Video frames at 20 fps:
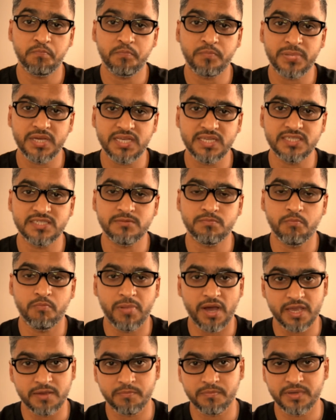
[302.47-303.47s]
piece
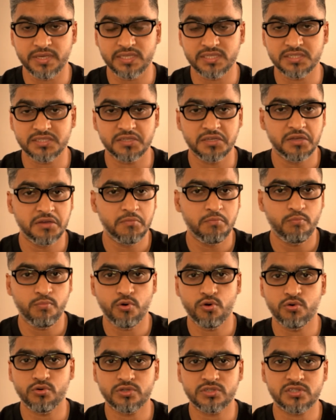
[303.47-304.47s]
by piece:
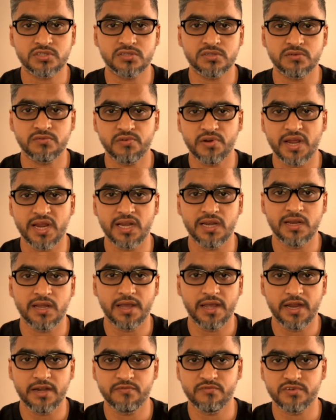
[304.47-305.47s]
ports, rail,
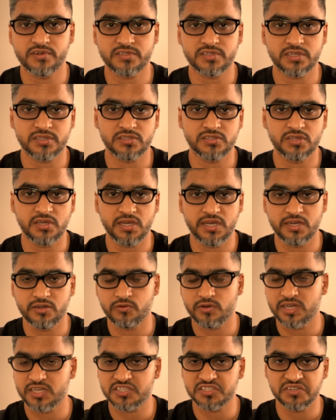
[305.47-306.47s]
infrastructure,
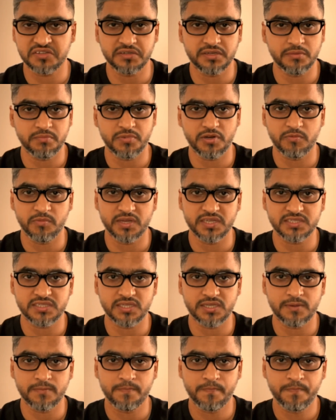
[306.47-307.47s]
education,
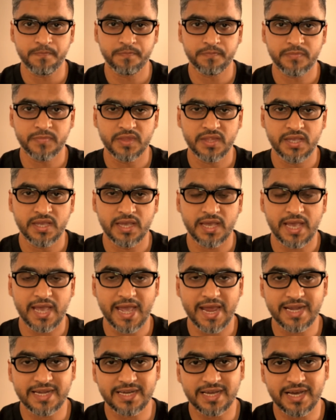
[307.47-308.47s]
diplomacy.
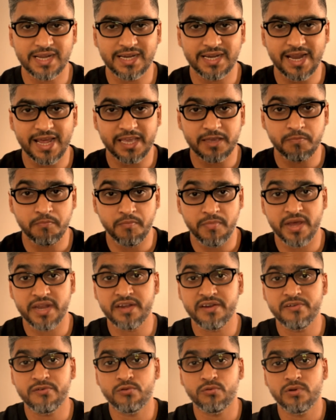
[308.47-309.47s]
And unlike
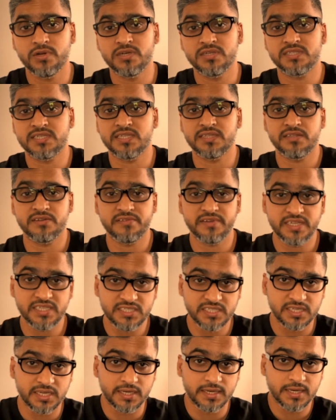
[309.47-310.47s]
many rulers in the
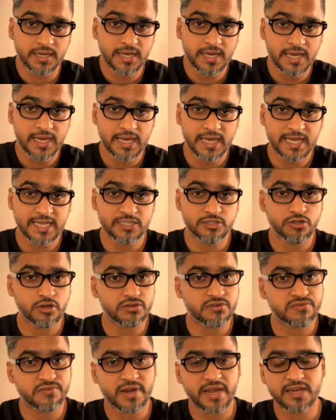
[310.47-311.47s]
region, he's
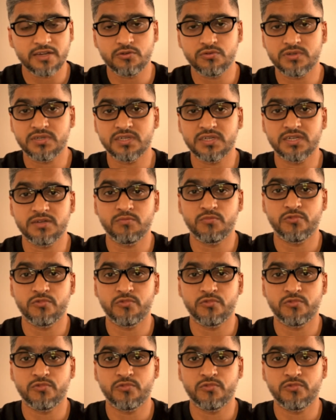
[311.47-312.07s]
not trying to turn